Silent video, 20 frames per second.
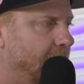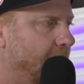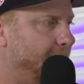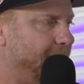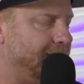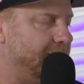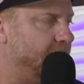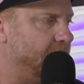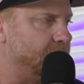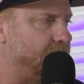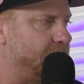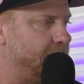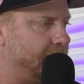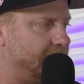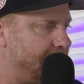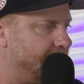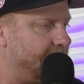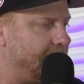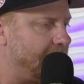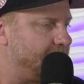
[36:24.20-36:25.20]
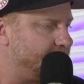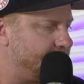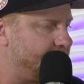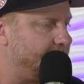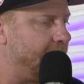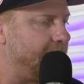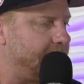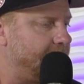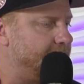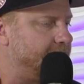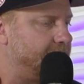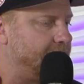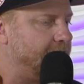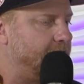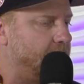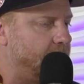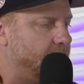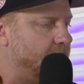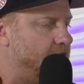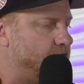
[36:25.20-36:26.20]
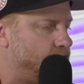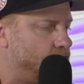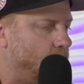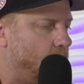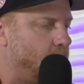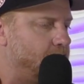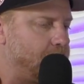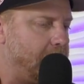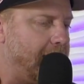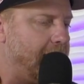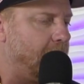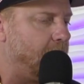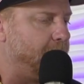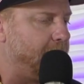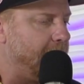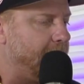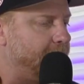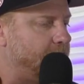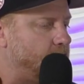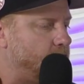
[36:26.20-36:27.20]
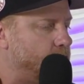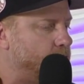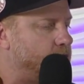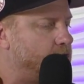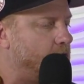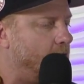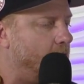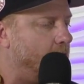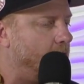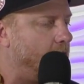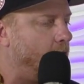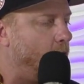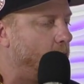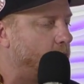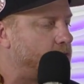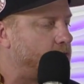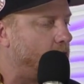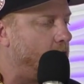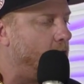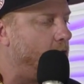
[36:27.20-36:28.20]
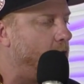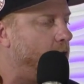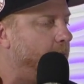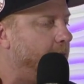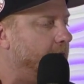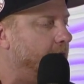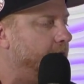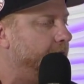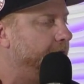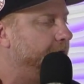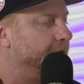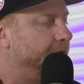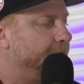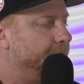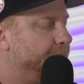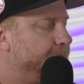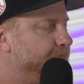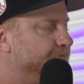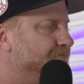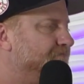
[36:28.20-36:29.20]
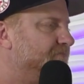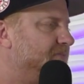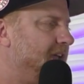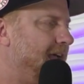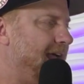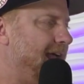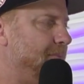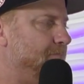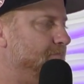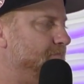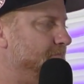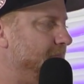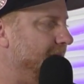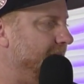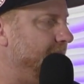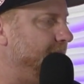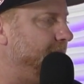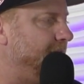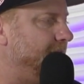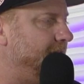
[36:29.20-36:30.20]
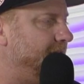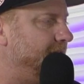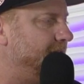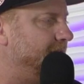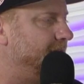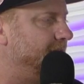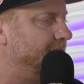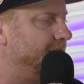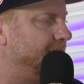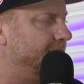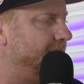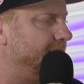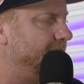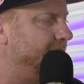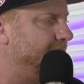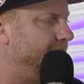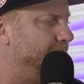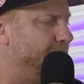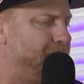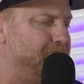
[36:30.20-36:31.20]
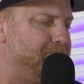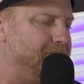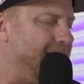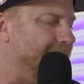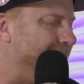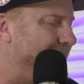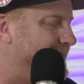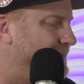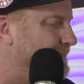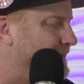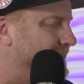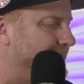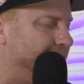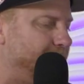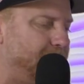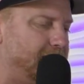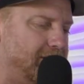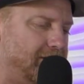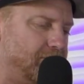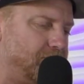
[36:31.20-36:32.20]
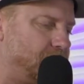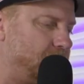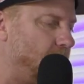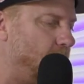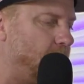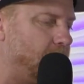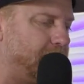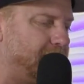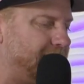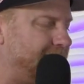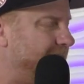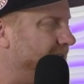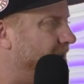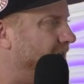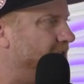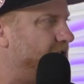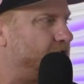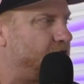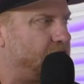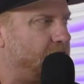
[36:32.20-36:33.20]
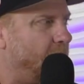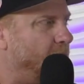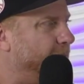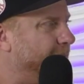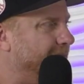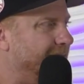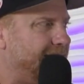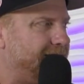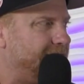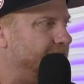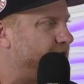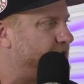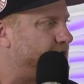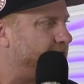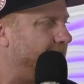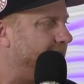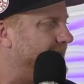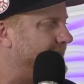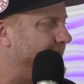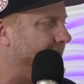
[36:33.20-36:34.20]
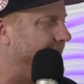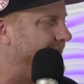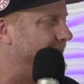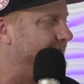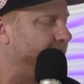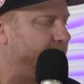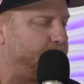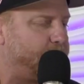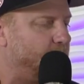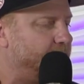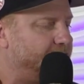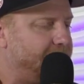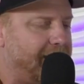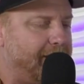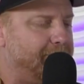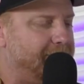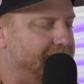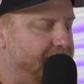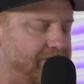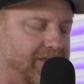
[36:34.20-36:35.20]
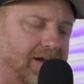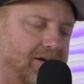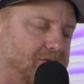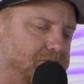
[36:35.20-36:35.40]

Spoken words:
I mean, there's that second tier is Georgia, Alabama, Utah, Oklahoma, and maybe Minnesota. But they lost so bad yesterday, I can't even put them in there.